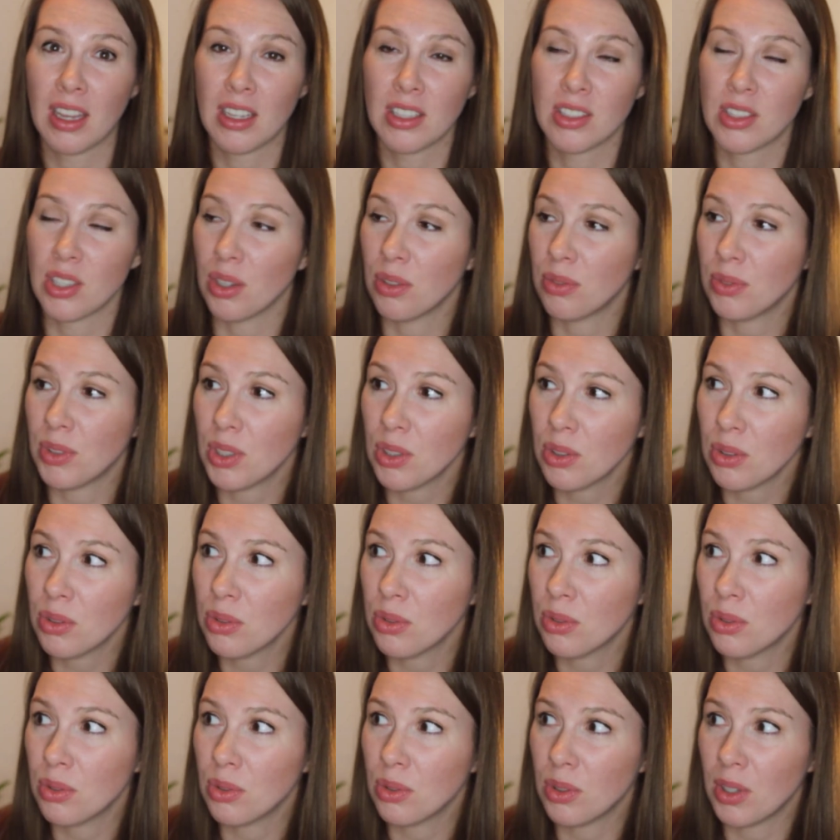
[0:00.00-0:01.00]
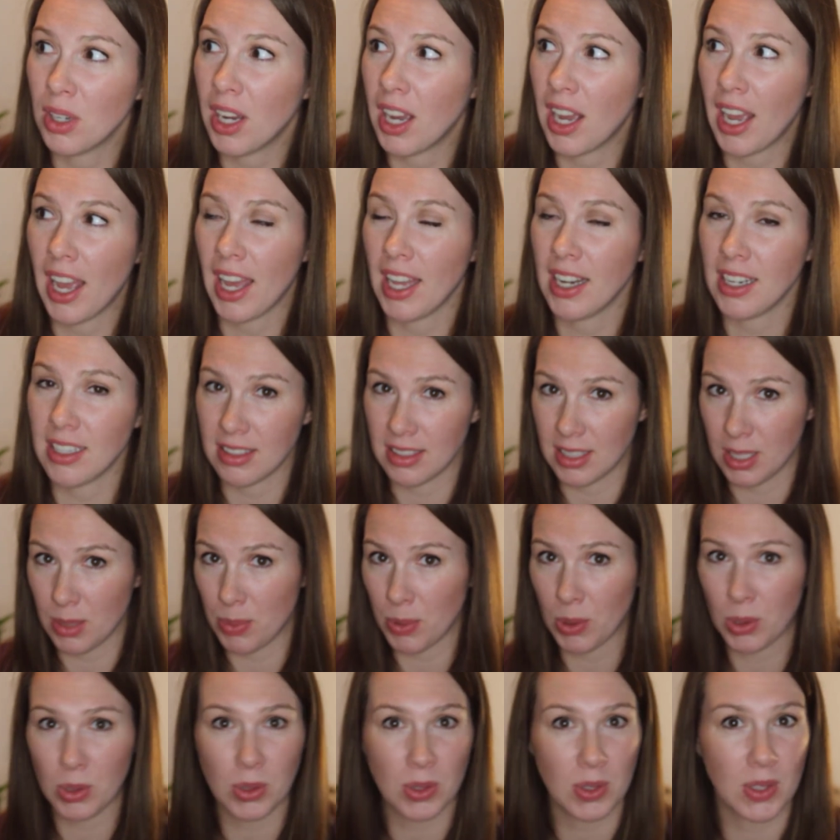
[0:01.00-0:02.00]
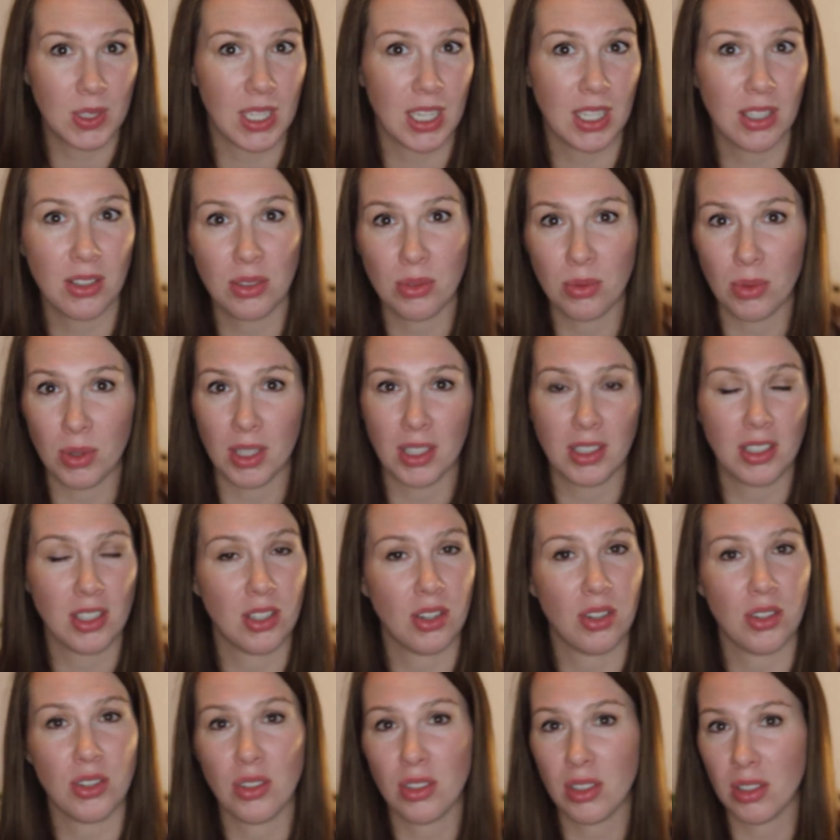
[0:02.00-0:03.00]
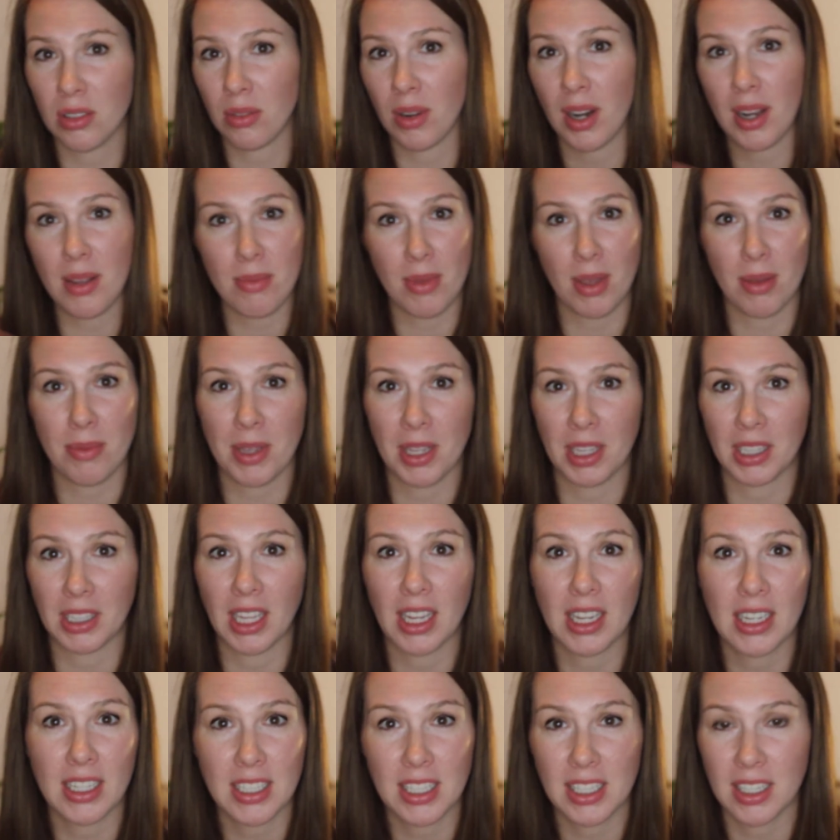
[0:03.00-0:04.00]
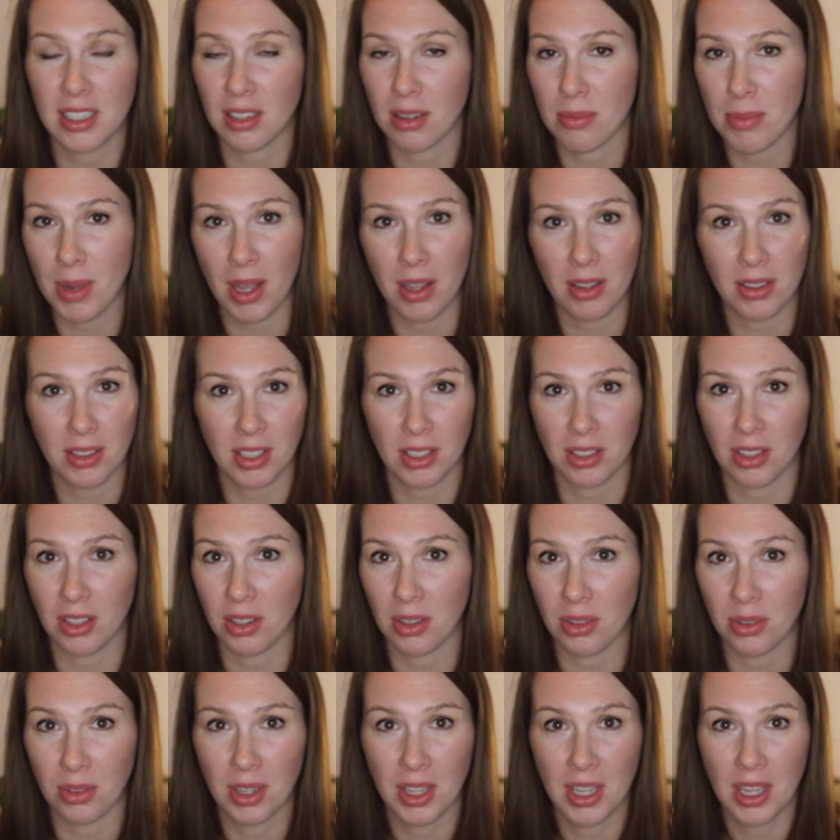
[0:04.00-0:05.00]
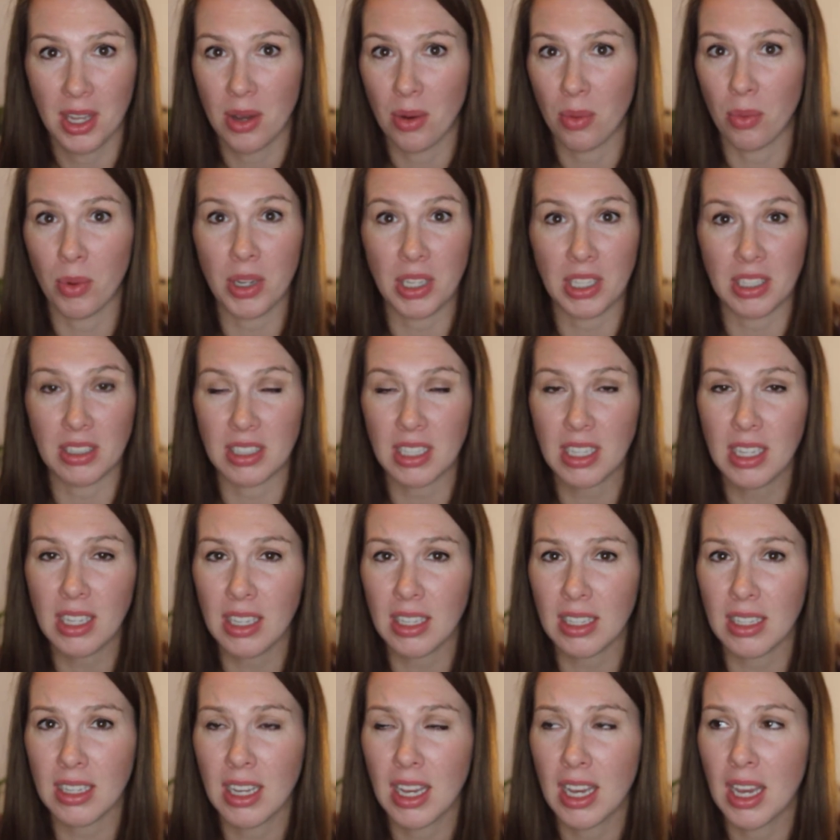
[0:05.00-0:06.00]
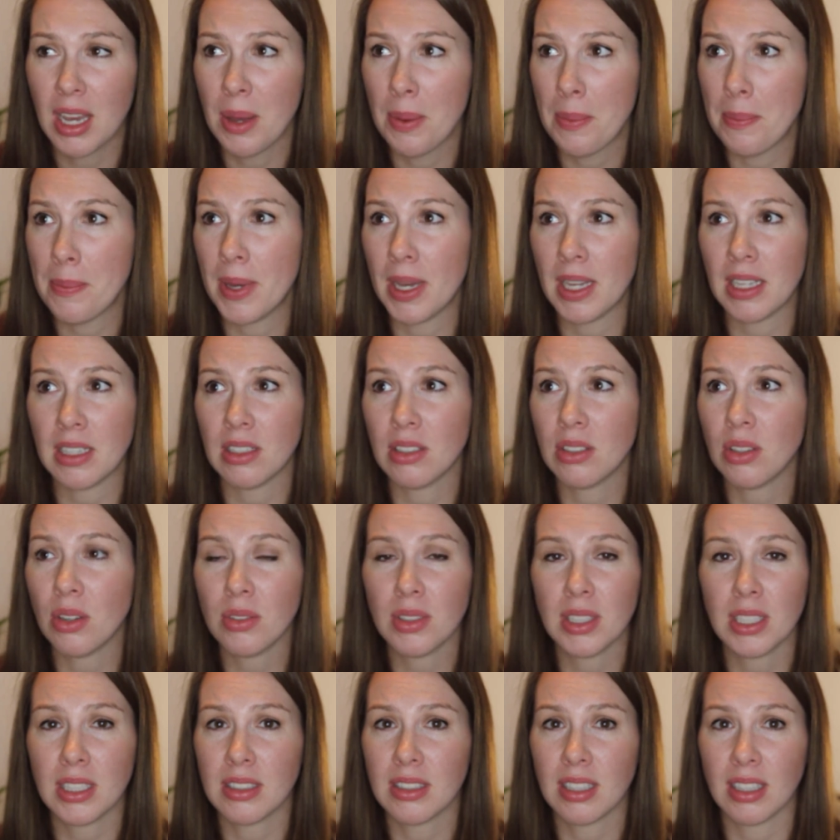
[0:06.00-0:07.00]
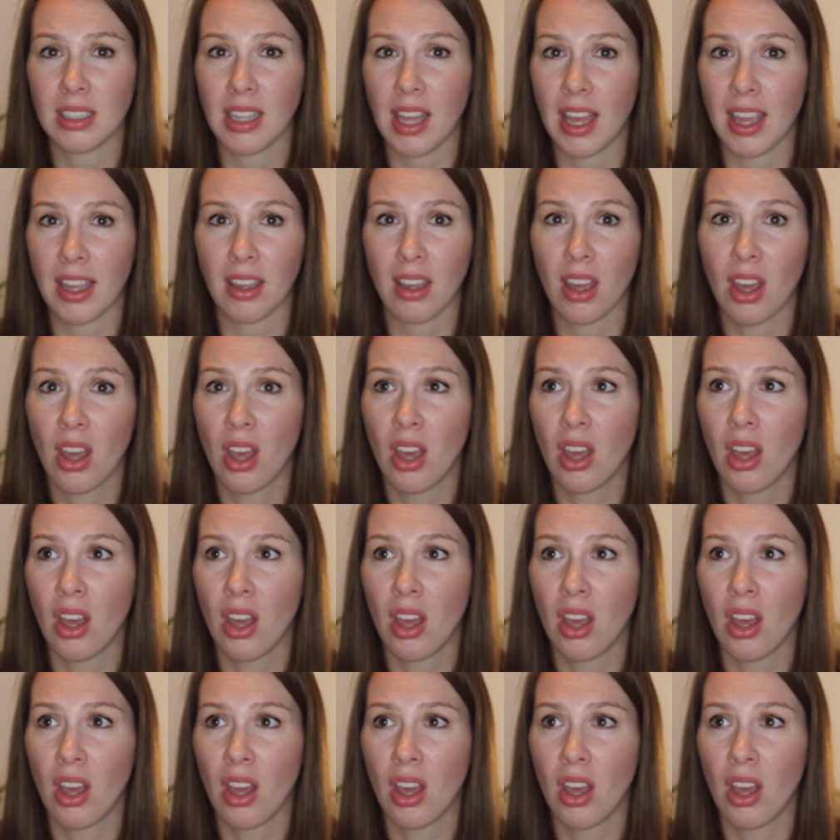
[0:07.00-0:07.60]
So if you had a typical standard one, you know, you can write maybe a line here about, you know, what you did, but you don't need to like